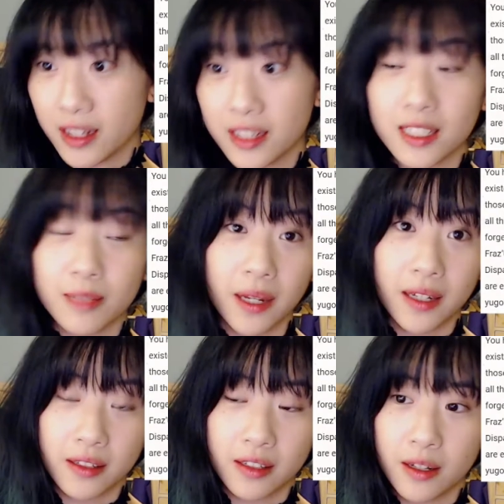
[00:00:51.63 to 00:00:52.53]

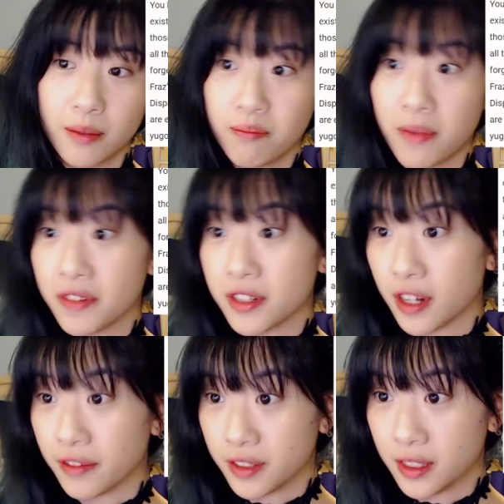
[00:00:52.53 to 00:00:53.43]
Dispater,
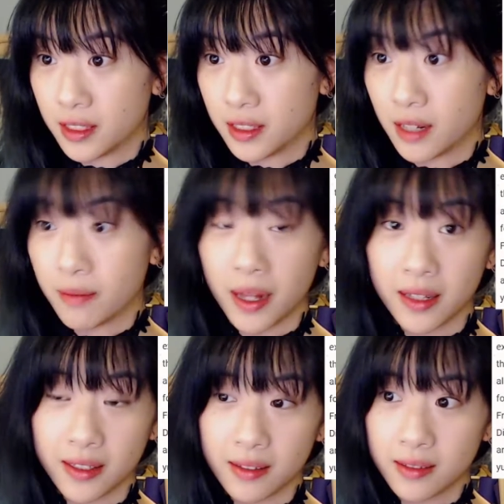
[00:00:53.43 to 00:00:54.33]
Mephistopheles, and
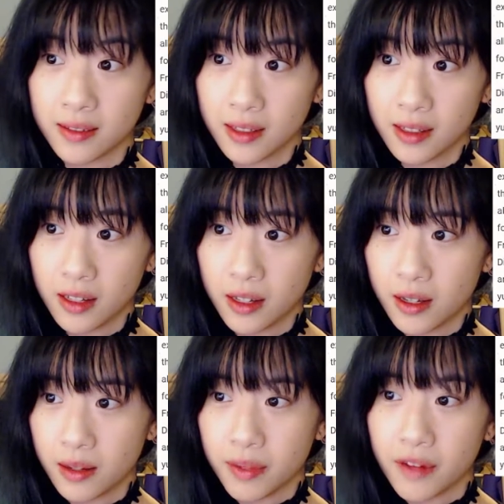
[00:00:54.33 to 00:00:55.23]
Belial,
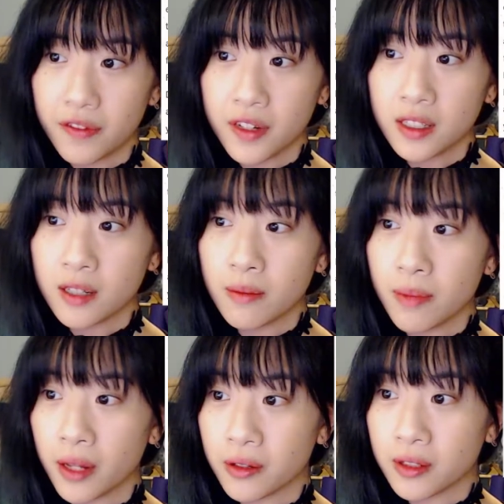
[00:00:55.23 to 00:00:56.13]
pit fiends and
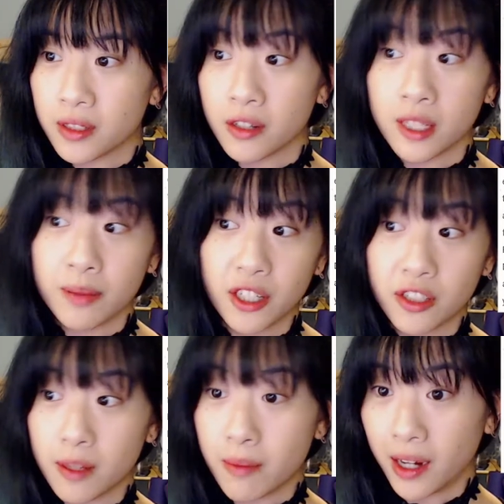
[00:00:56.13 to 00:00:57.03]
balors that are
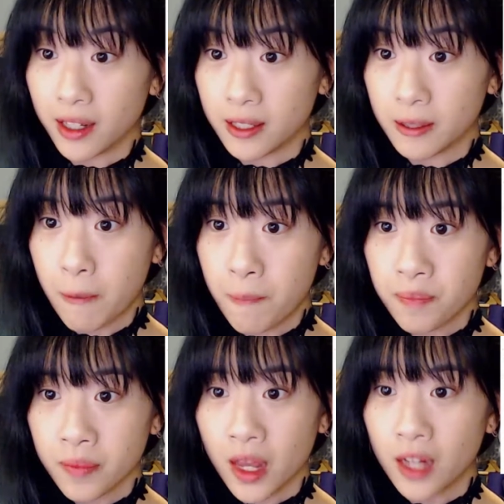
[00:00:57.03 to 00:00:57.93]
especially mighty,
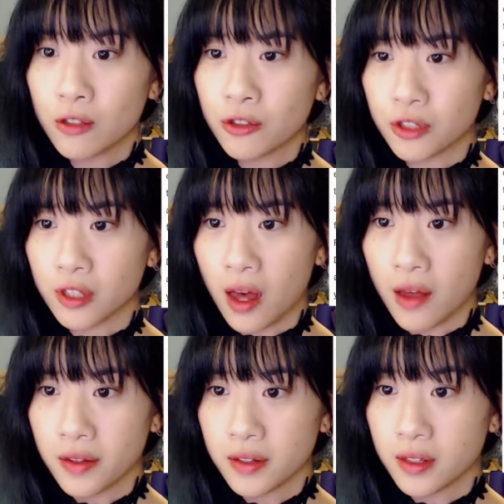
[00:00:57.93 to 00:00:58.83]
and
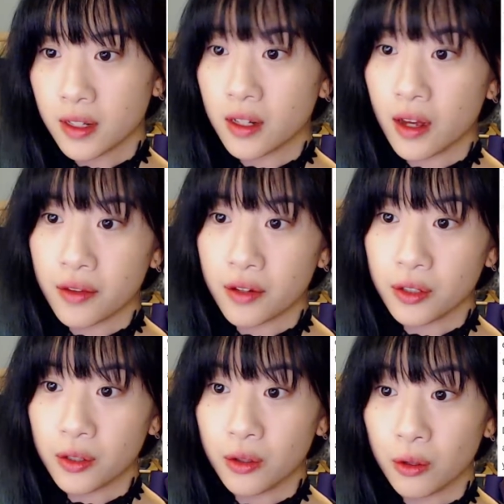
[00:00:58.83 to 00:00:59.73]
ultraloths and other
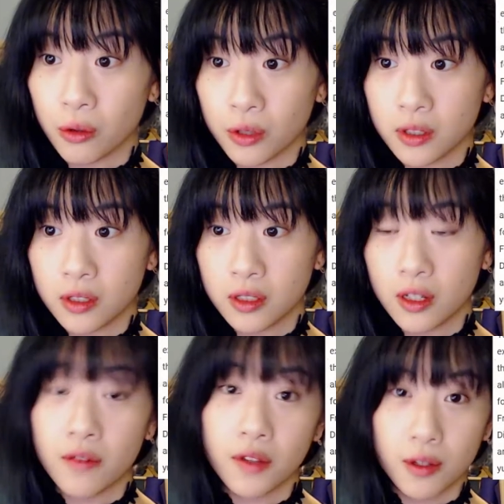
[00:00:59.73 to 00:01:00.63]
lords of the